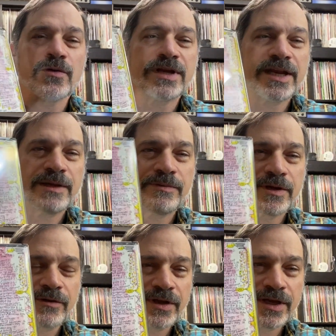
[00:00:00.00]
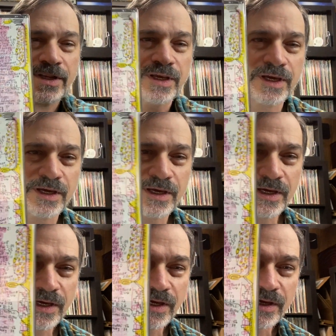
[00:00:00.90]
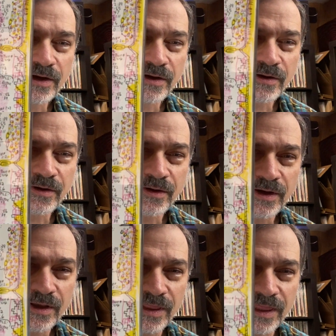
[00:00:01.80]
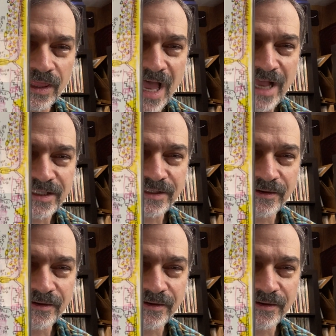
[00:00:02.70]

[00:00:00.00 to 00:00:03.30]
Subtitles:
and Eddie period. Lots